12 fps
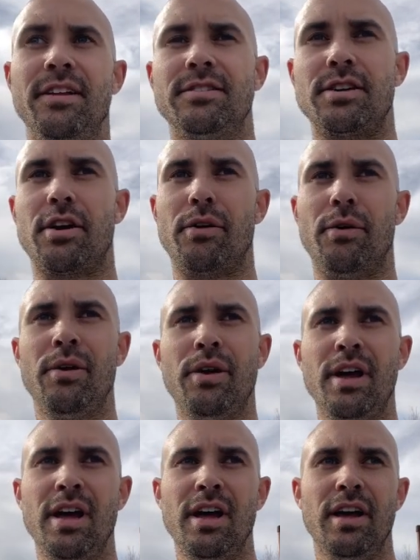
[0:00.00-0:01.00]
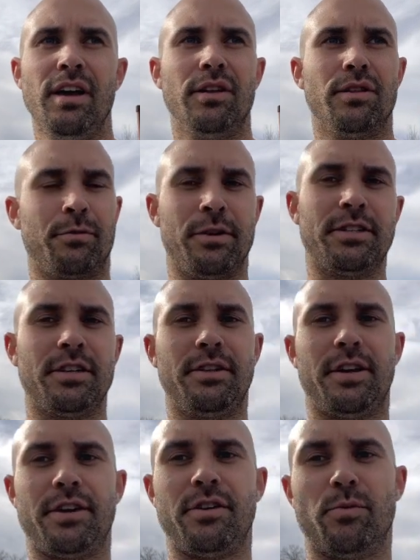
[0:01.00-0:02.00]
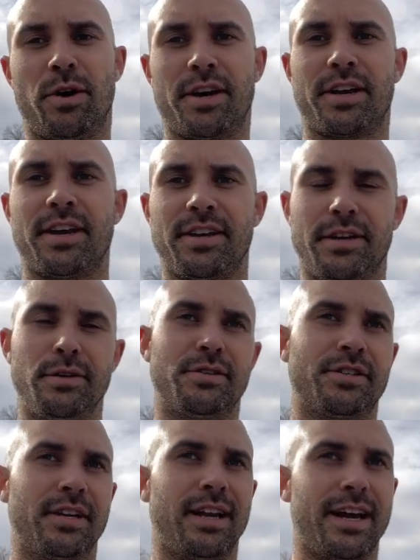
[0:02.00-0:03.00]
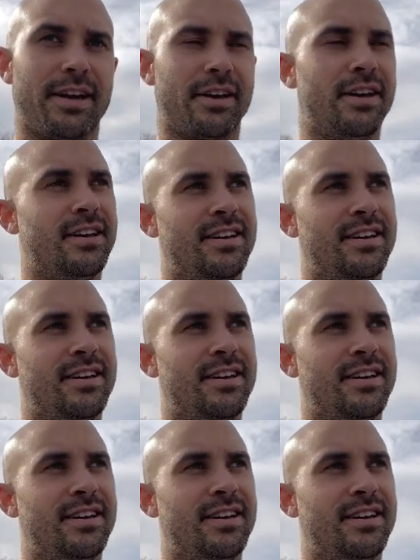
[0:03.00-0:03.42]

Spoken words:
So the reason that you want to get used to like